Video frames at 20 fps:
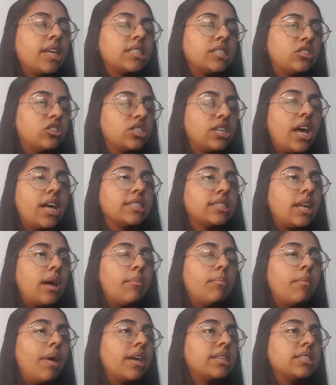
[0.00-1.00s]
just has that
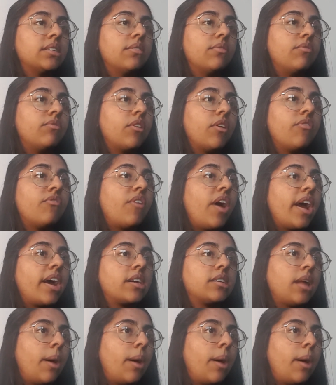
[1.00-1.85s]
massive effect,